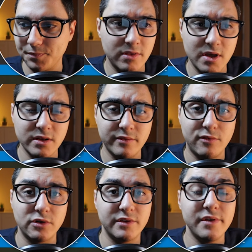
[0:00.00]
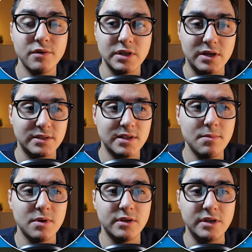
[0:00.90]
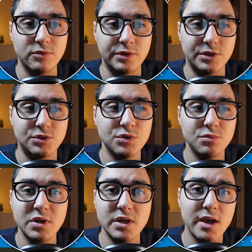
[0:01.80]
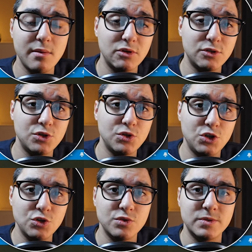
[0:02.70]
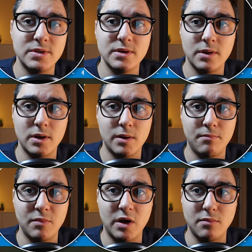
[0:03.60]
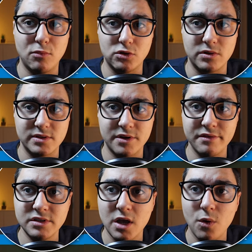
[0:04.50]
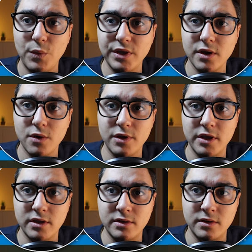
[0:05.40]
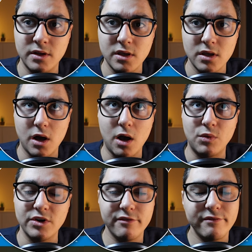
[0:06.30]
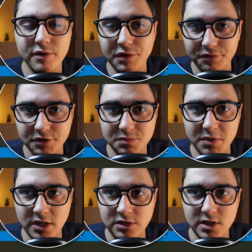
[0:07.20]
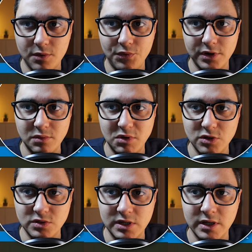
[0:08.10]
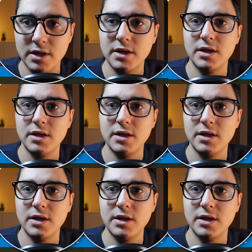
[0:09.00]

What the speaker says: And then for the very last step, in order to be able to use the model service, we go in our very first page that we're gonna be using